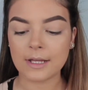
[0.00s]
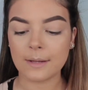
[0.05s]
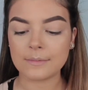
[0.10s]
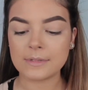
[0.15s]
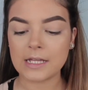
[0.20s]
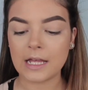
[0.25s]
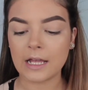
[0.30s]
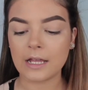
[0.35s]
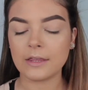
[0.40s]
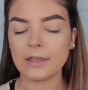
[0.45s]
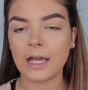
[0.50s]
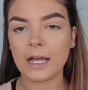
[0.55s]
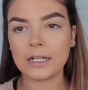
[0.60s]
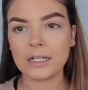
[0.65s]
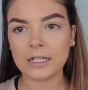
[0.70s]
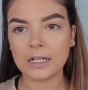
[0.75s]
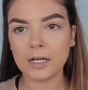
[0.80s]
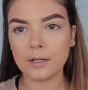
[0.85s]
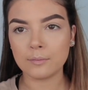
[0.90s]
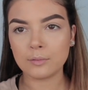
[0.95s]
I'm taking the
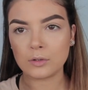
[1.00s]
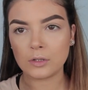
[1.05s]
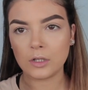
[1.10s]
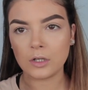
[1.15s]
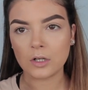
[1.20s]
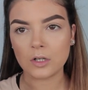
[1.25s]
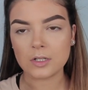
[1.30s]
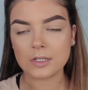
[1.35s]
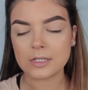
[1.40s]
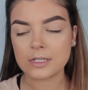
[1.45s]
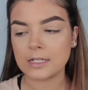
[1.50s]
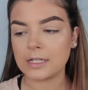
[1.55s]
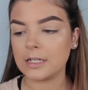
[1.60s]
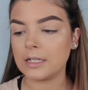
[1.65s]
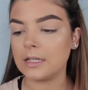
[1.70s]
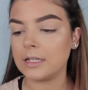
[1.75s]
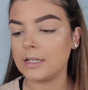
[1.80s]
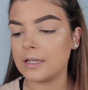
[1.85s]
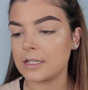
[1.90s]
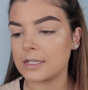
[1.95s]
Elegel Pro
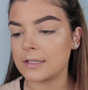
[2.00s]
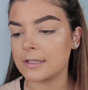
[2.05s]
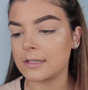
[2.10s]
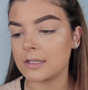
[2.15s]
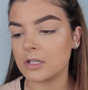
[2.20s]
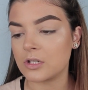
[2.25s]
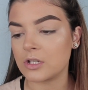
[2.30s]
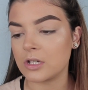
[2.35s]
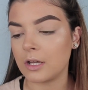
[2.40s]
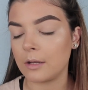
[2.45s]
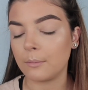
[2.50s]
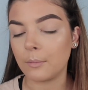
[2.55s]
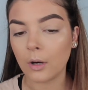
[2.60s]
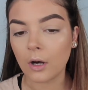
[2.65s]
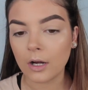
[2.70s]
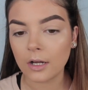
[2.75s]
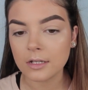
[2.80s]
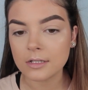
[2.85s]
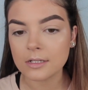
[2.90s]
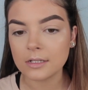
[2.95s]
Concealer. This is in the shade
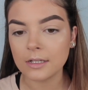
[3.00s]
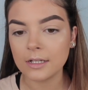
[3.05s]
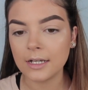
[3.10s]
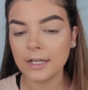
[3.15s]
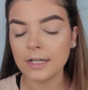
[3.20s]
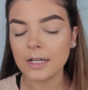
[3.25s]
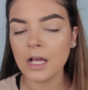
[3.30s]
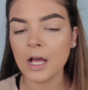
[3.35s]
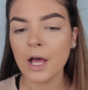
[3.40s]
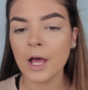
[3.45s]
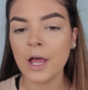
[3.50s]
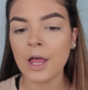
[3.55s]
Porcelain.